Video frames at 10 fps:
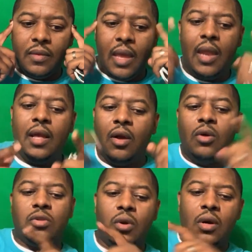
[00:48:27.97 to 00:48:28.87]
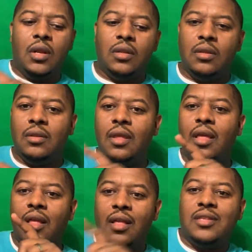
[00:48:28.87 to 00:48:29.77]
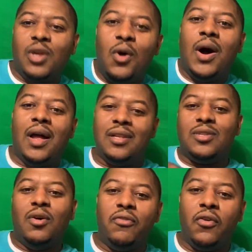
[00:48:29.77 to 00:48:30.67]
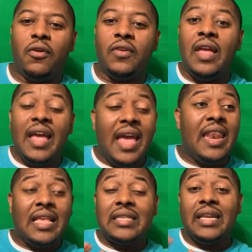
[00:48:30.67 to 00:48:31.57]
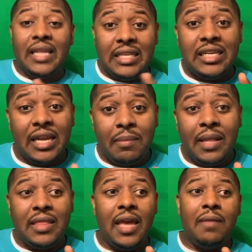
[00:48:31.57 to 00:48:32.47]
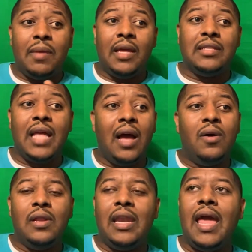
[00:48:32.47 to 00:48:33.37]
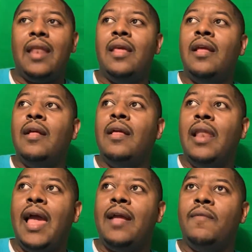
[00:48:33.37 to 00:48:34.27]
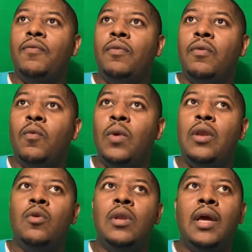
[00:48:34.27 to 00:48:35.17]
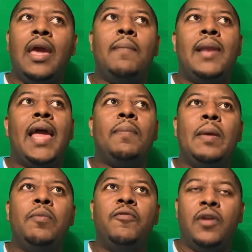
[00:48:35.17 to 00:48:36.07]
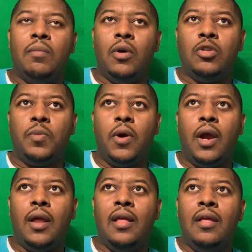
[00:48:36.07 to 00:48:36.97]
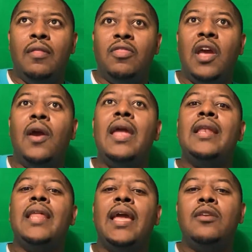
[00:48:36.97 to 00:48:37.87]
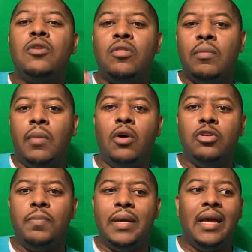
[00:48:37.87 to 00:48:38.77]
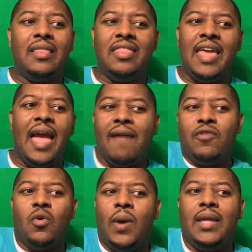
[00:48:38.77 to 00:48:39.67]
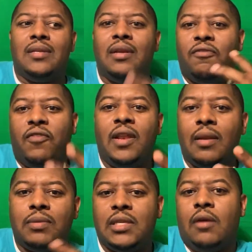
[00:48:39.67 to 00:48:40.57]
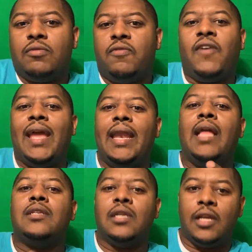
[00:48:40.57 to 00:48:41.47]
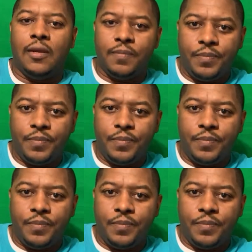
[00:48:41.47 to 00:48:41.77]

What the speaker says: And it goes on and so forth. And it's a legitimate thing, because not only that, like when you look at black people, for the most part, they're endangered the most because they have no way to defend themselves financially.